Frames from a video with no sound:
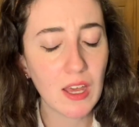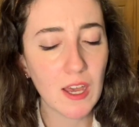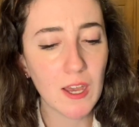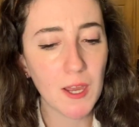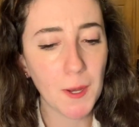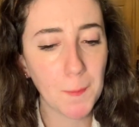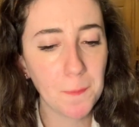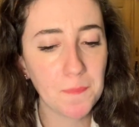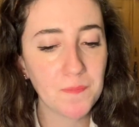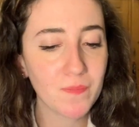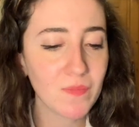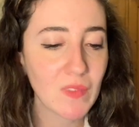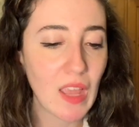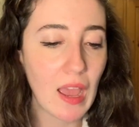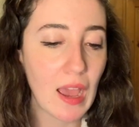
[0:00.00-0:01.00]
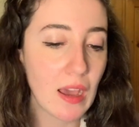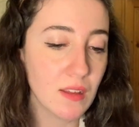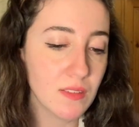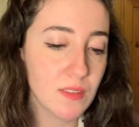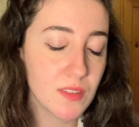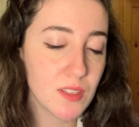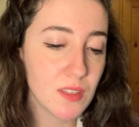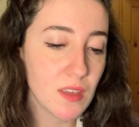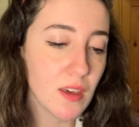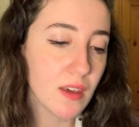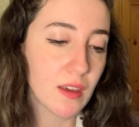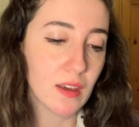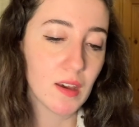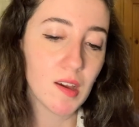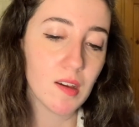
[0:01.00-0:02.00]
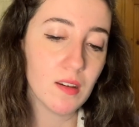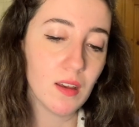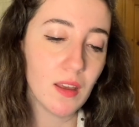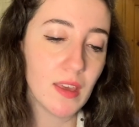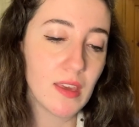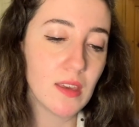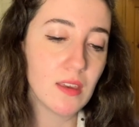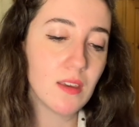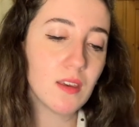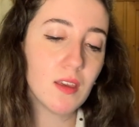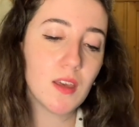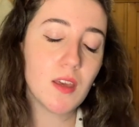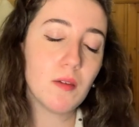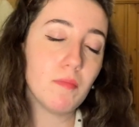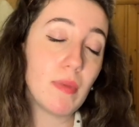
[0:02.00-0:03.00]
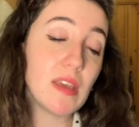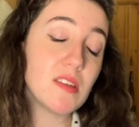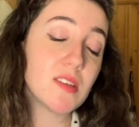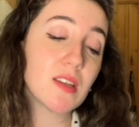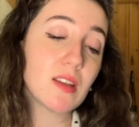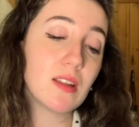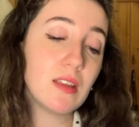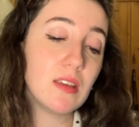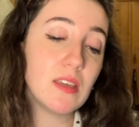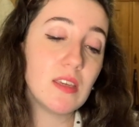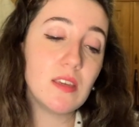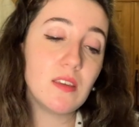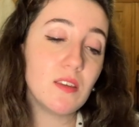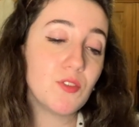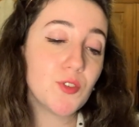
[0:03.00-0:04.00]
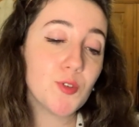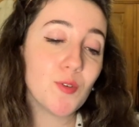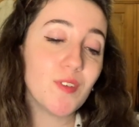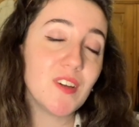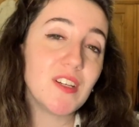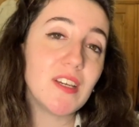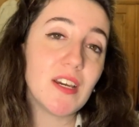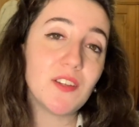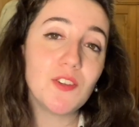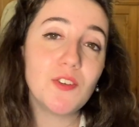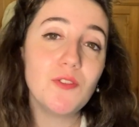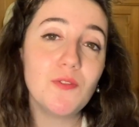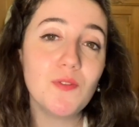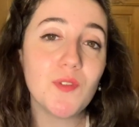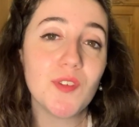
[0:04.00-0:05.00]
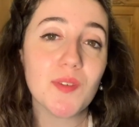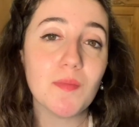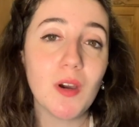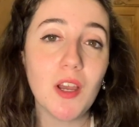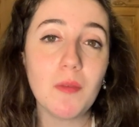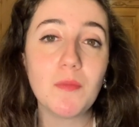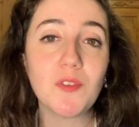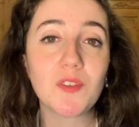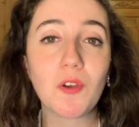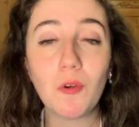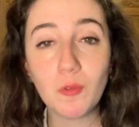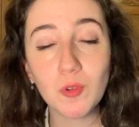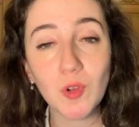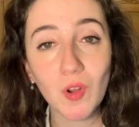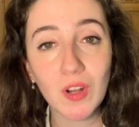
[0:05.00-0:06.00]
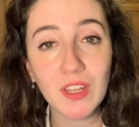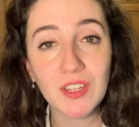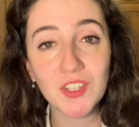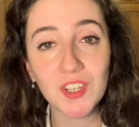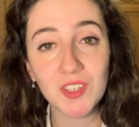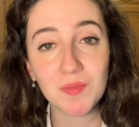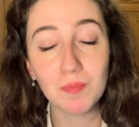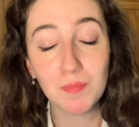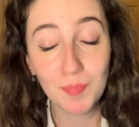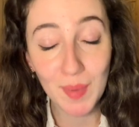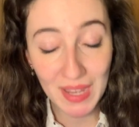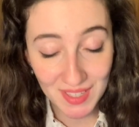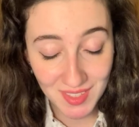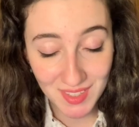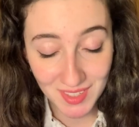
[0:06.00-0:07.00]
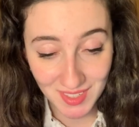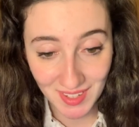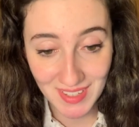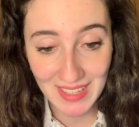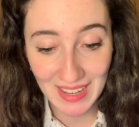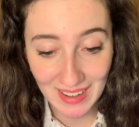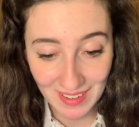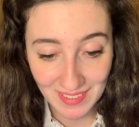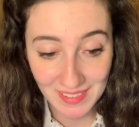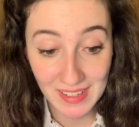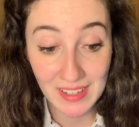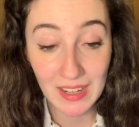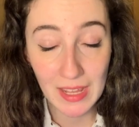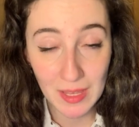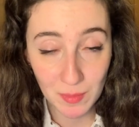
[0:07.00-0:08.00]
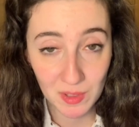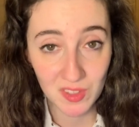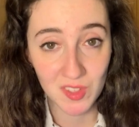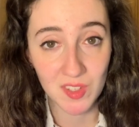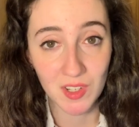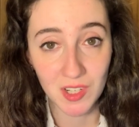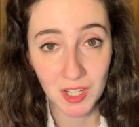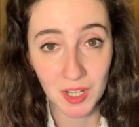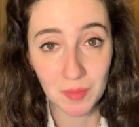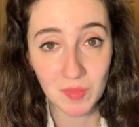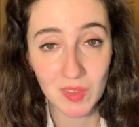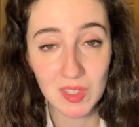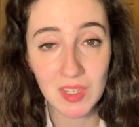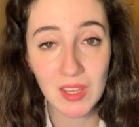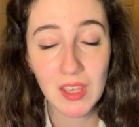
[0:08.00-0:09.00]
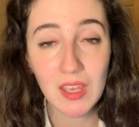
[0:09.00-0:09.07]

And yeah, I basically try and use my musical knowledge as best as I can in layman's terms